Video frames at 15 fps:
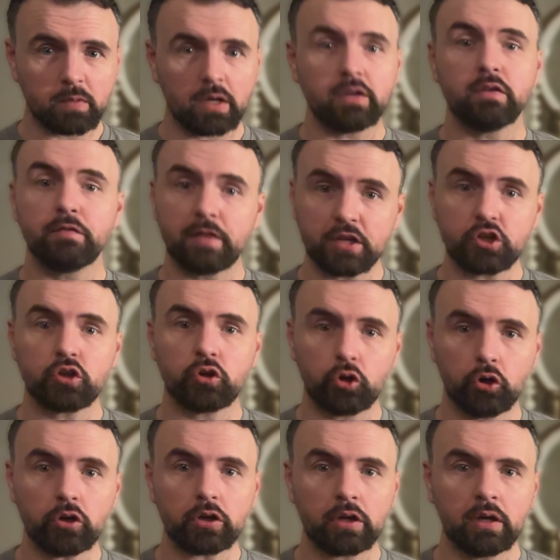An adventure
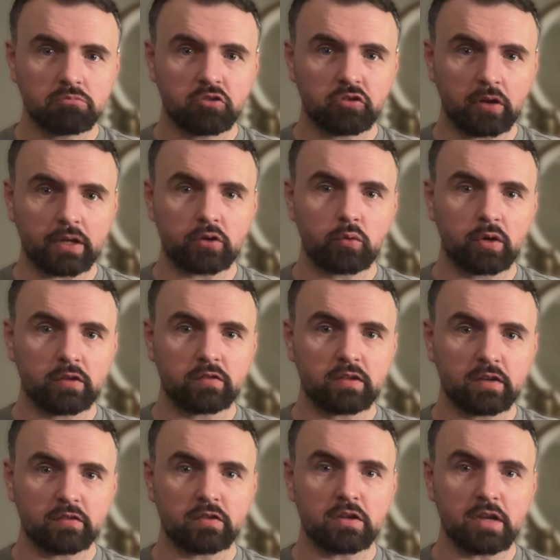hook, side quest
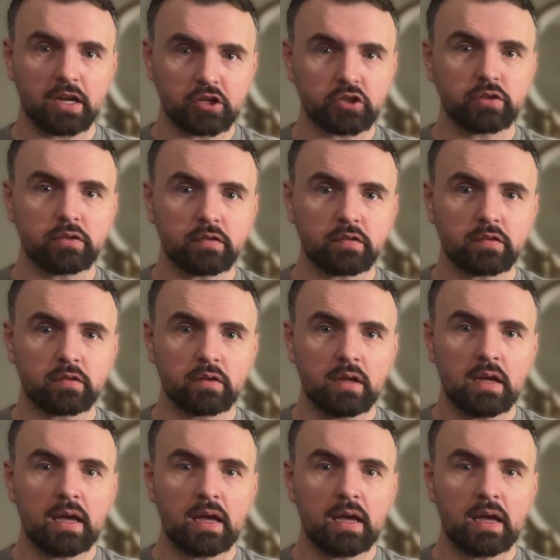destinations,